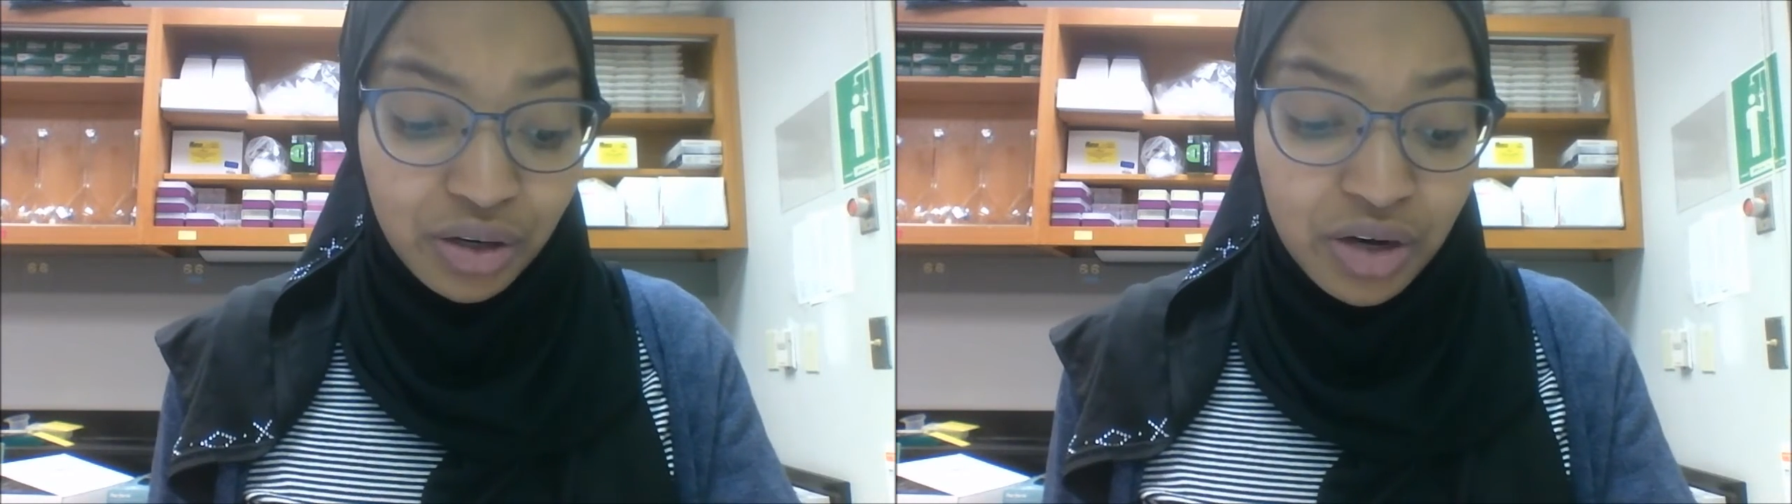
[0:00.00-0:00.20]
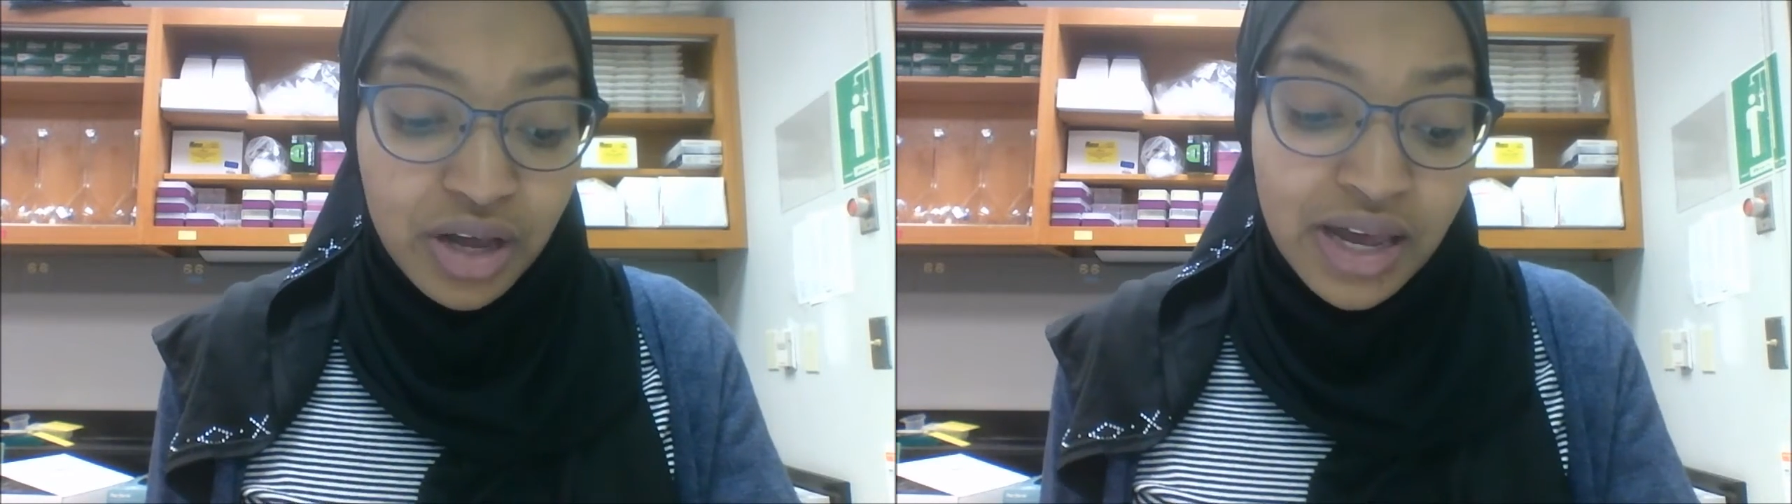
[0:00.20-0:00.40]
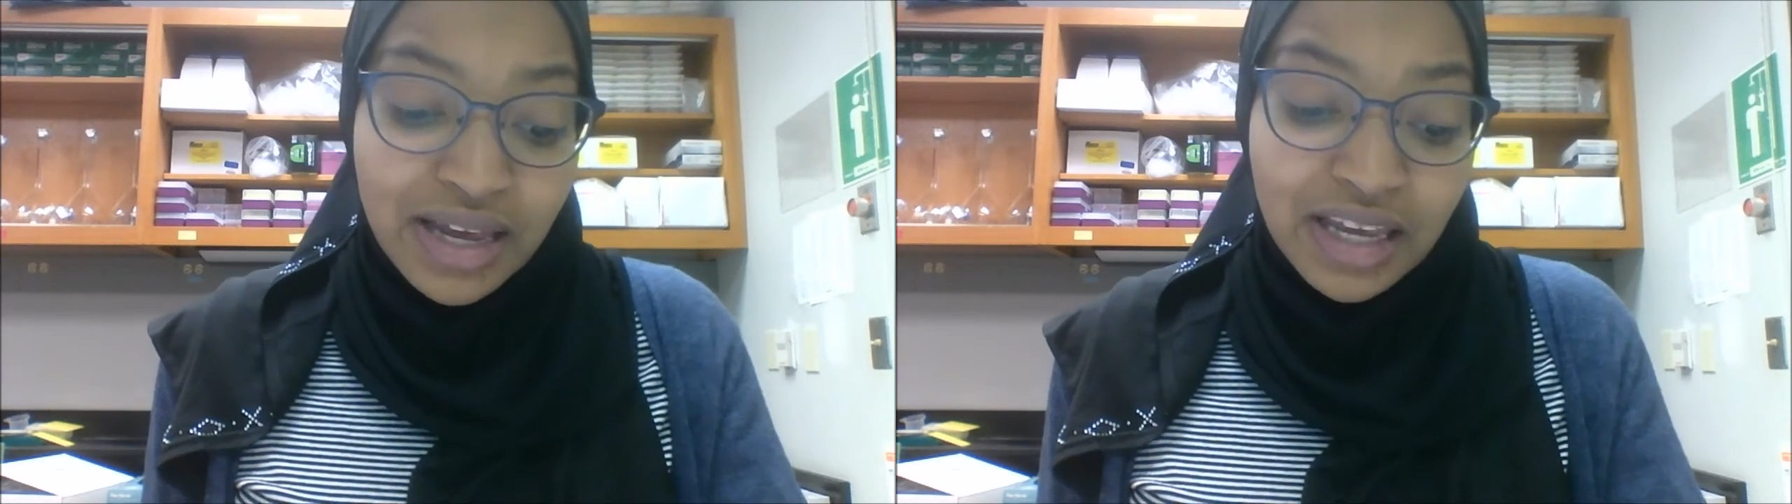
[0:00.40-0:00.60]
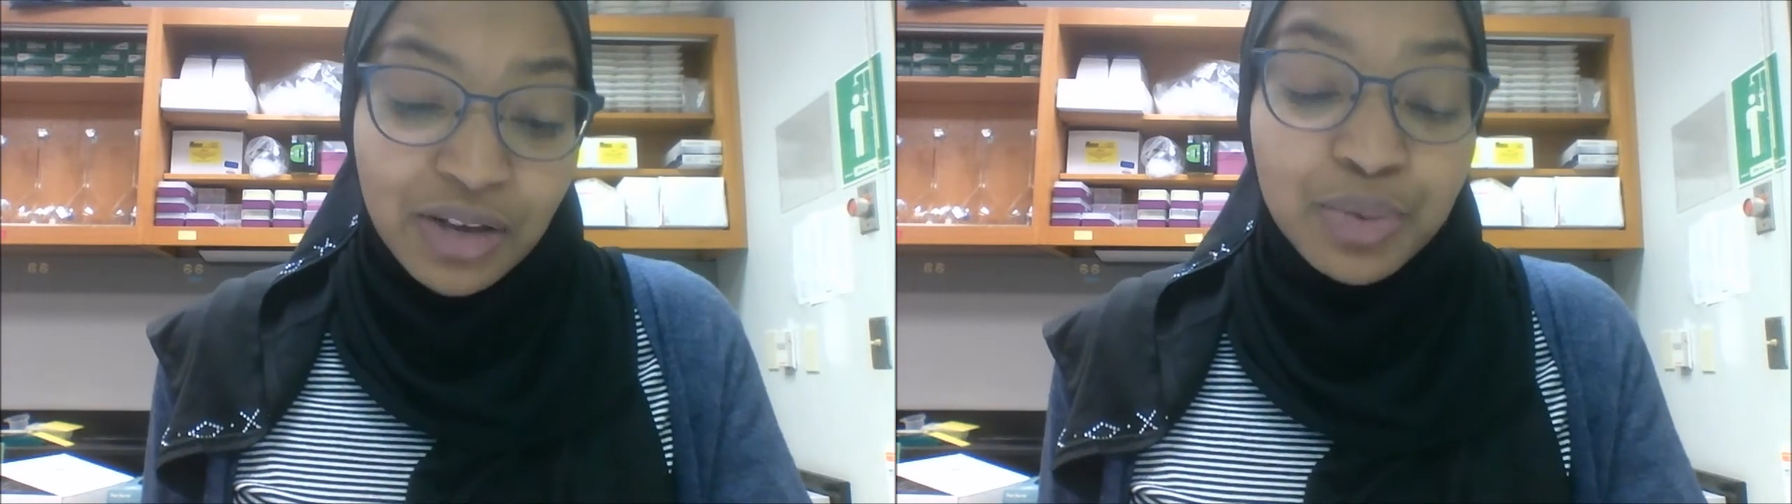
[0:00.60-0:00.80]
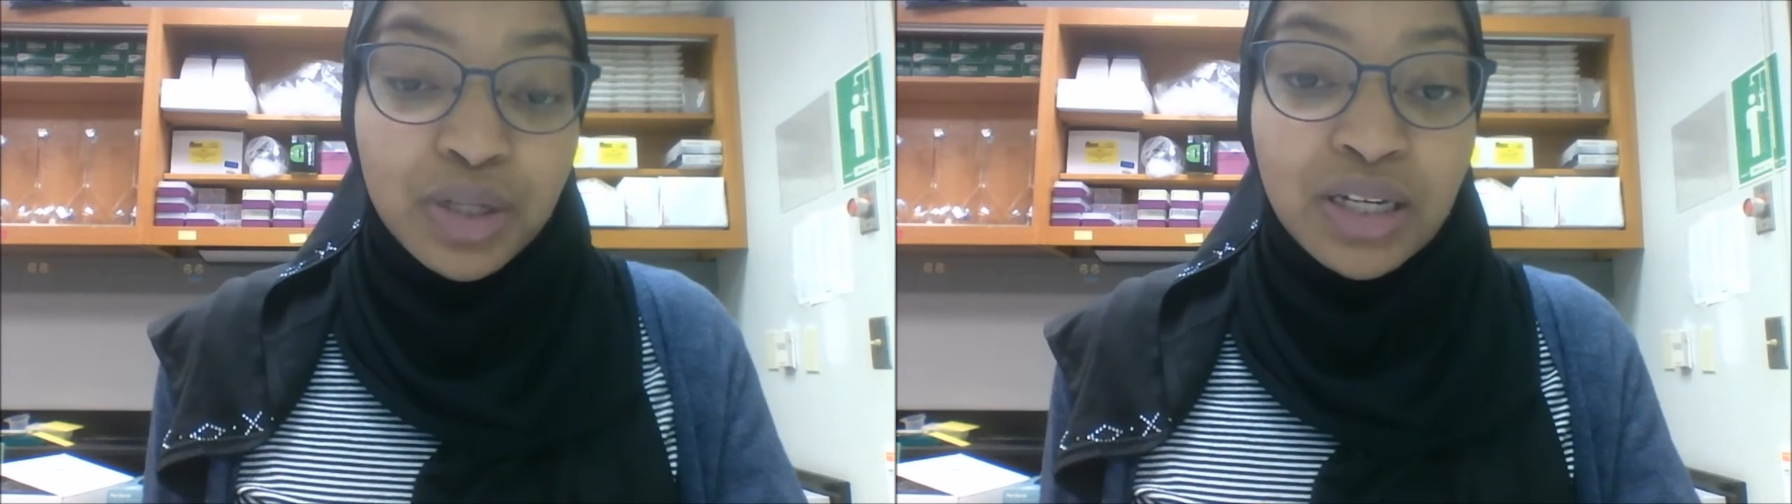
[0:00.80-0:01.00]
he would need
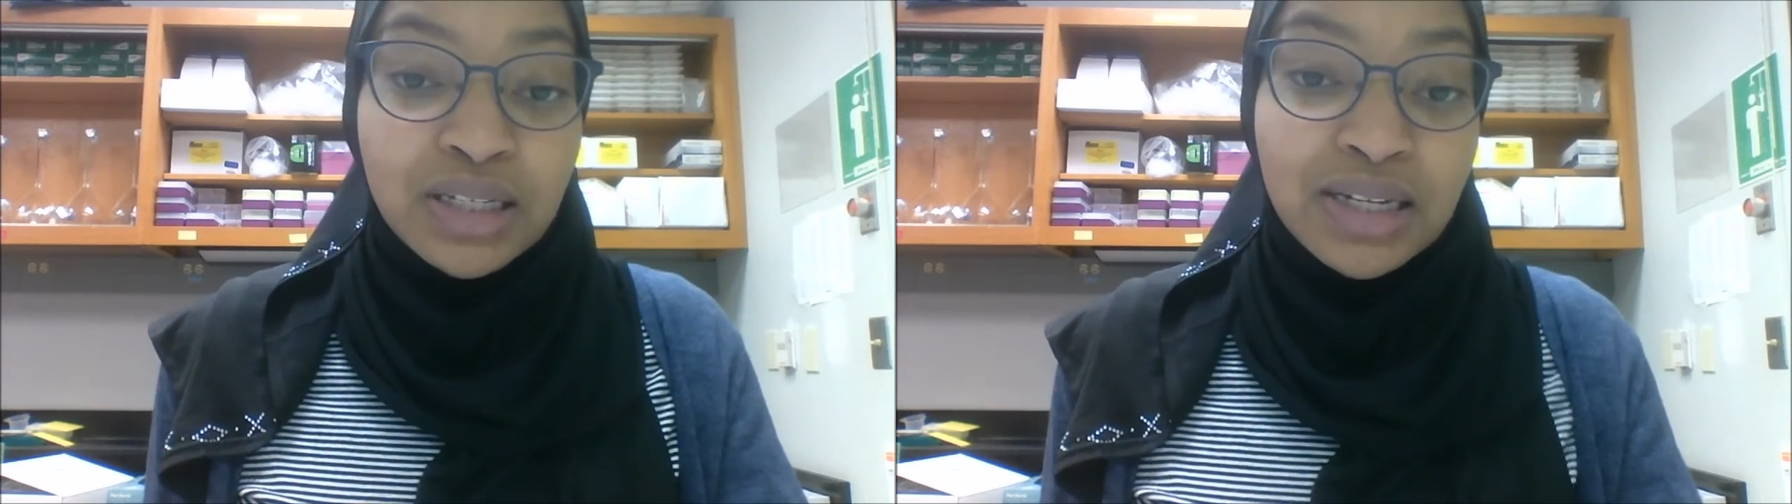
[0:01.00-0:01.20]
to get a